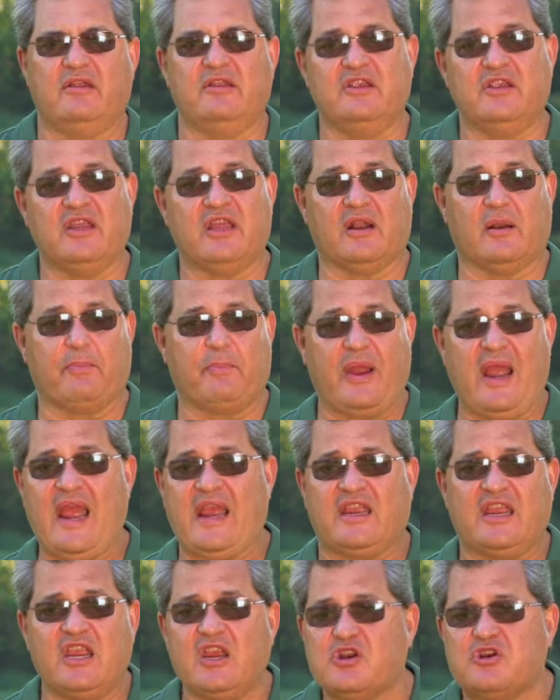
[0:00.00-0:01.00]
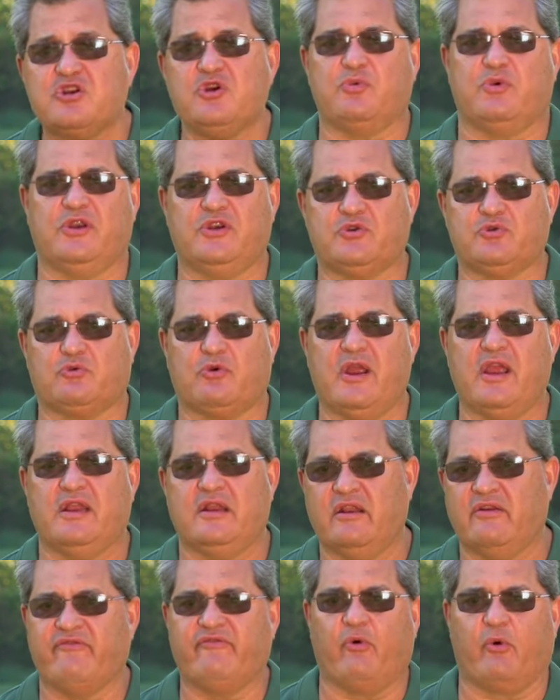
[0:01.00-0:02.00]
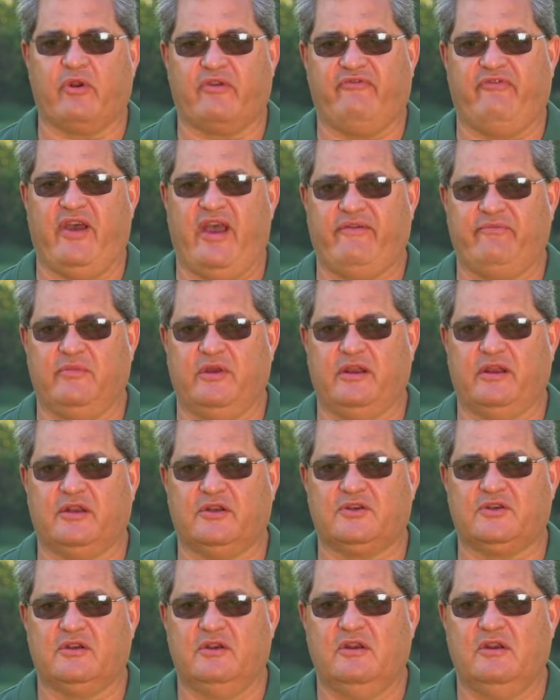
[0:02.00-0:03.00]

and you get a packing 2-inch rain in 45 minutes.